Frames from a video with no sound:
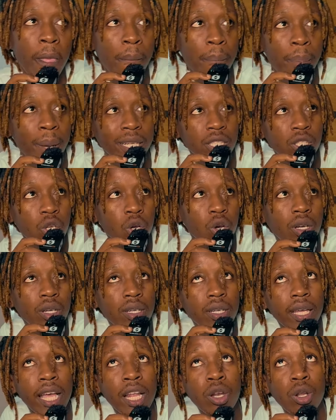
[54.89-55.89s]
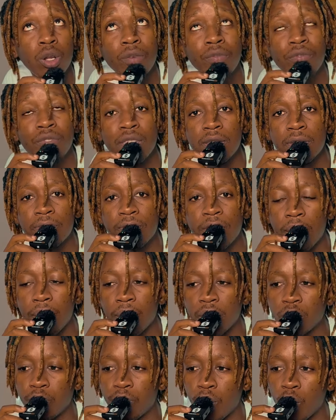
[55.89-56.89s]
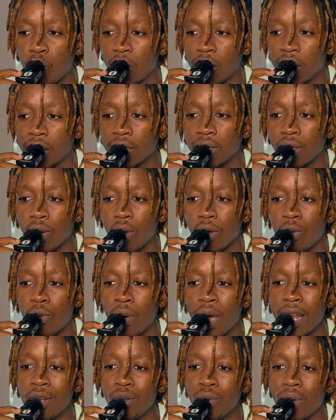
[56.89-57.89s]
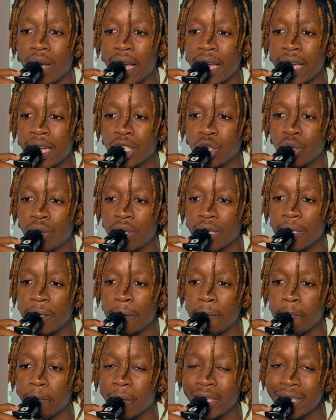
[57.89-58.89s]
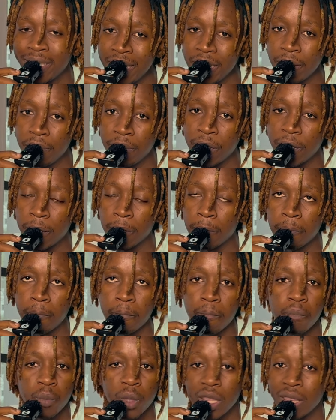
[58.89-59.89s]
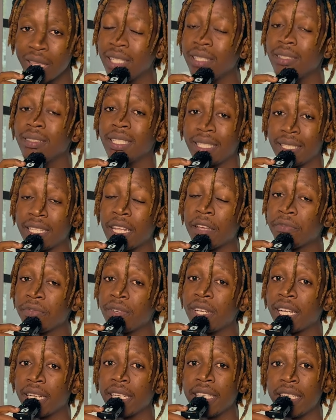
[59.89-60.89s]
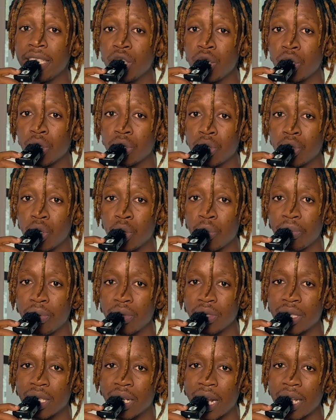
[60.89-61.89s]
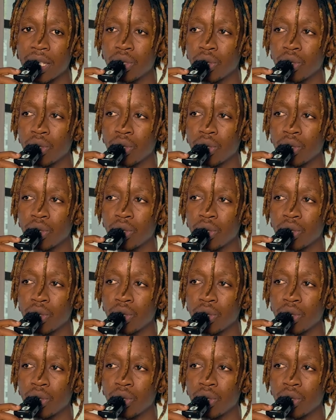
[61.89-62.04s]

But dog, a lot of these famous brokers, while you are actually sleeping, they'll definitely hit your stop loss, right?